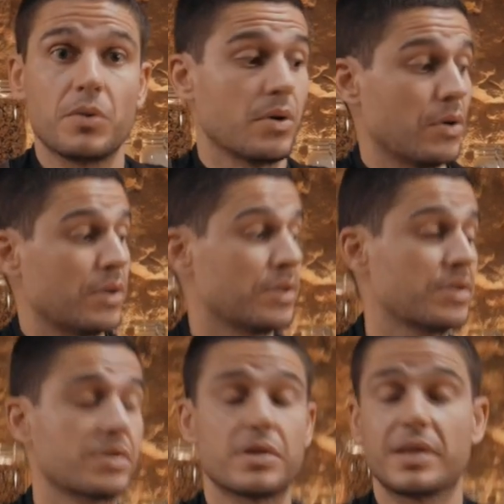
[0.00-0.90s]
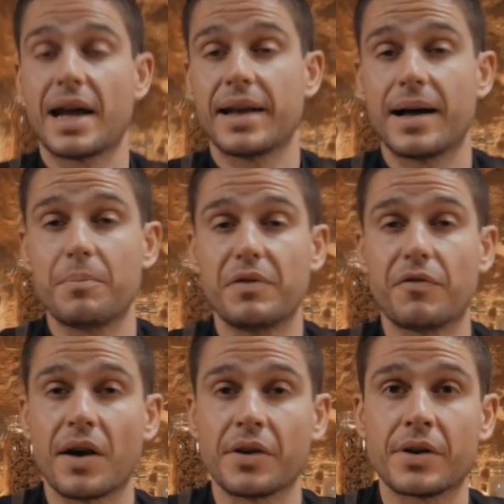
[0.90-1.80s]
We're gonna light up the
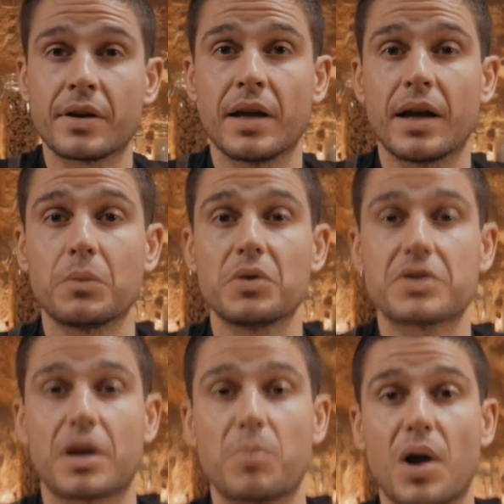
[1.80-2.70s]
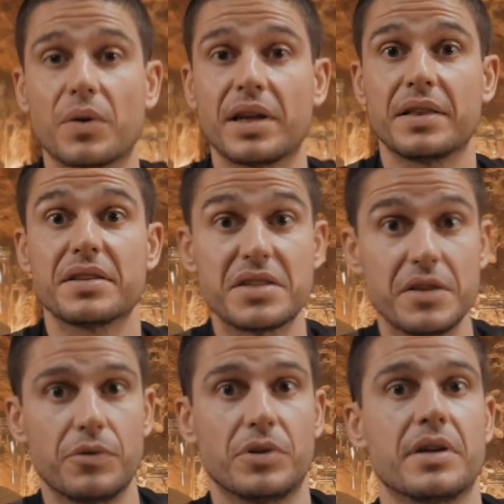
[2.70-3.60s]
fire and we'll start browning the
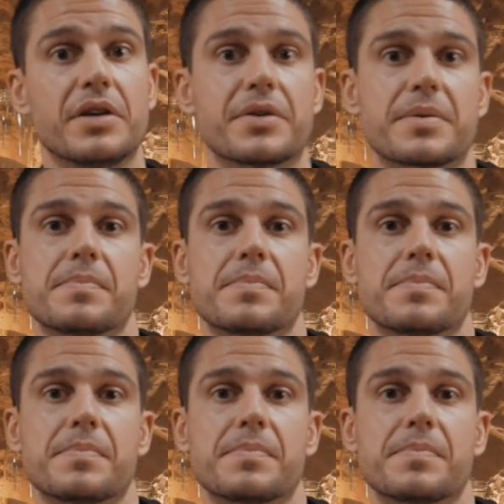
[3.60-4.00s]
seafood in here.